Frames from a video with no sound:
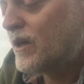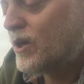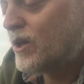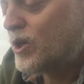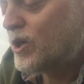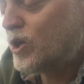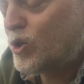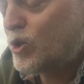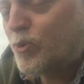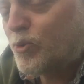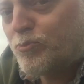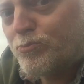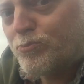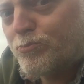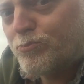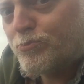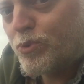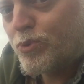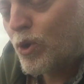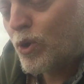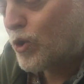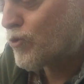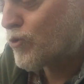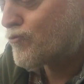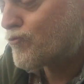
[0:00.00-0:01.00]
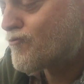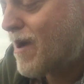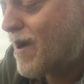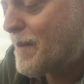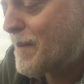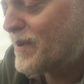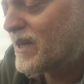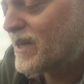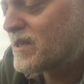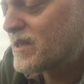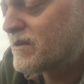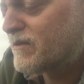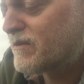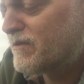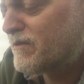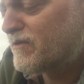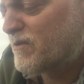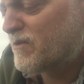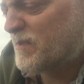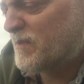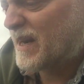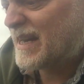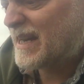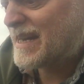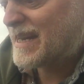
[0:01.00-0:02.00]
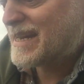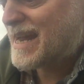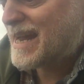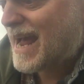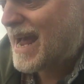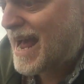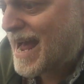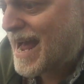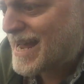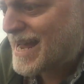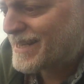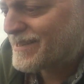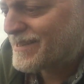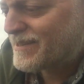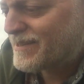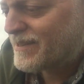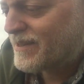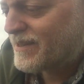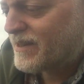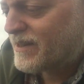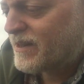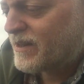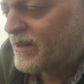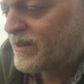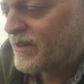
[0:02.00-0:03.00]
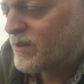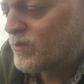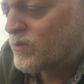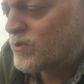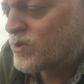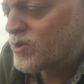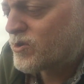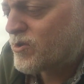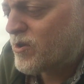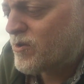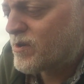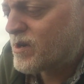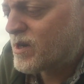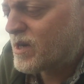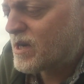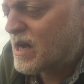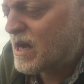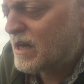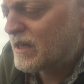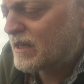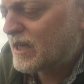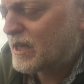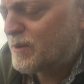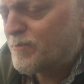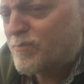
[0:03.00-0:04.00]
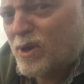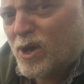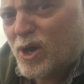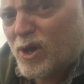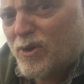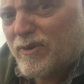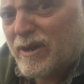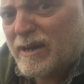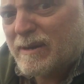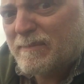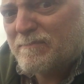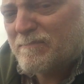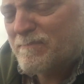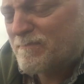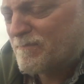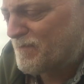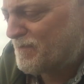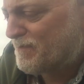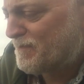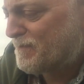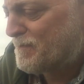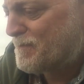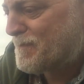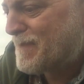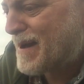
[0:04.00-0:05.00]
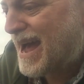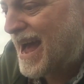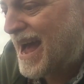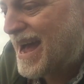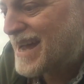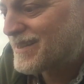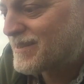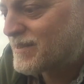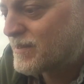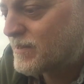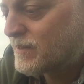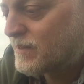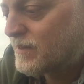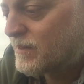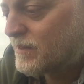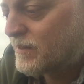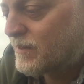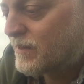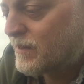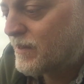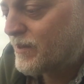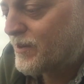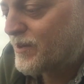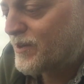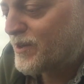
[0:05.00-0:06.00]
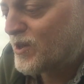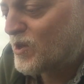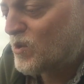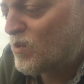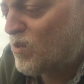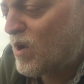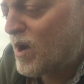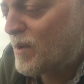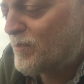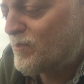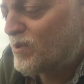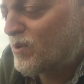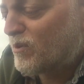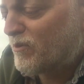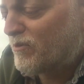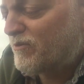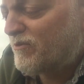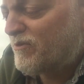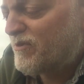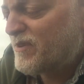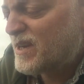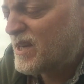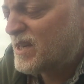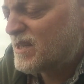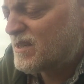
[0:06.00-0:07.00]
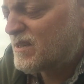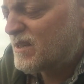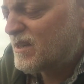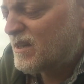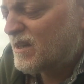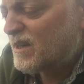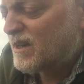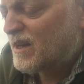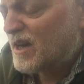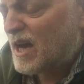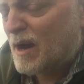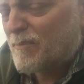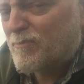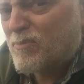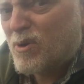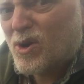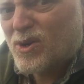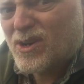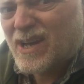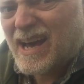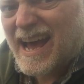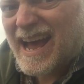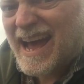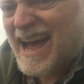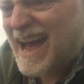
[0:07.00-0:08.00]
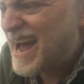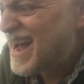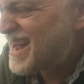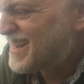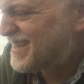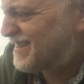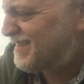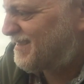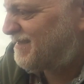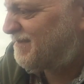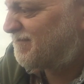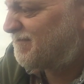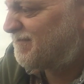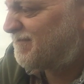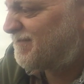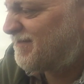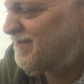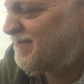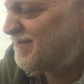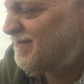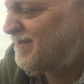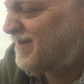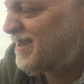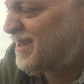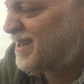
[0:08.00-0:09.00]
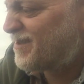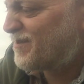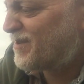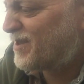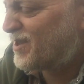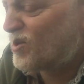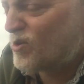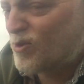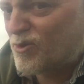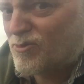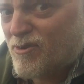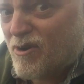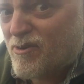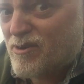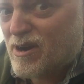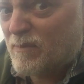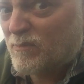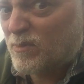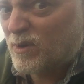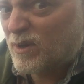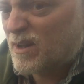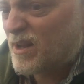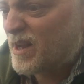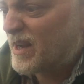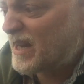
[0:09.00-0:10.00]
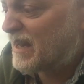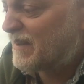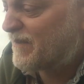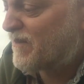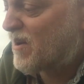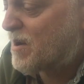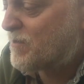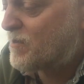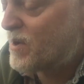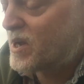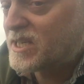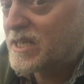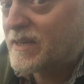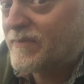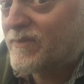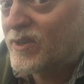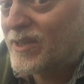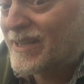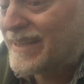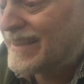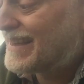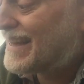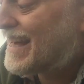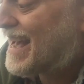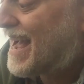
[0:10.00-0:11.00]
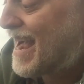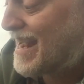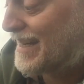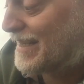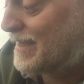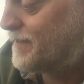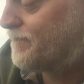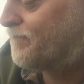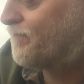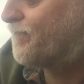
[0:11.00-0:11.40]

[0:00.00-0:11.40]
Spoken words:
You pull a rabbit from a cat. You stroke a cuddly, purring mat. You wipe your feet upon a hat. I don't think your grown-up would like it very much if you did that.